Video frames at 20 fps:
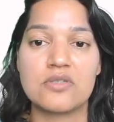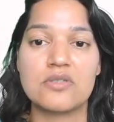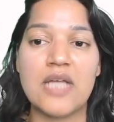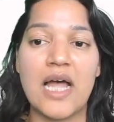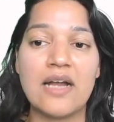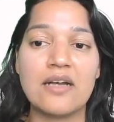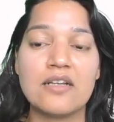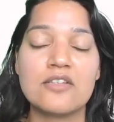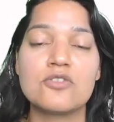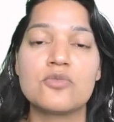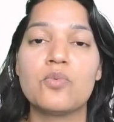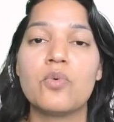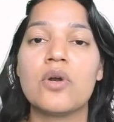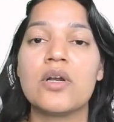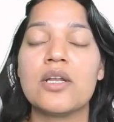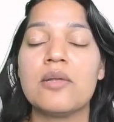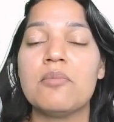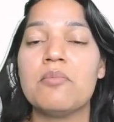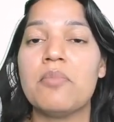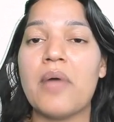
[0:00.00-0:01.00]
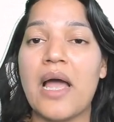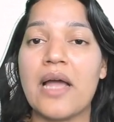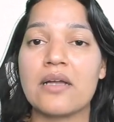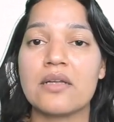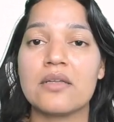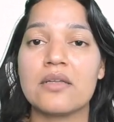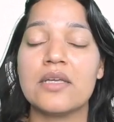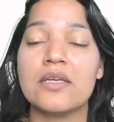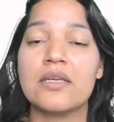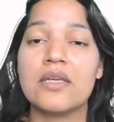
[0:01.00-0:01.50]
That is what a
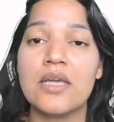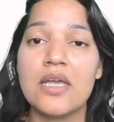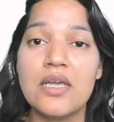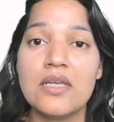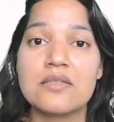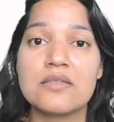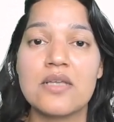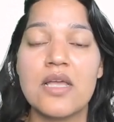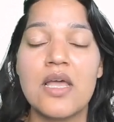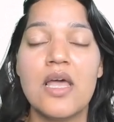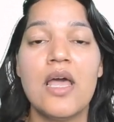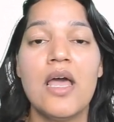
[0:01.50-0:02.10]
backlink is.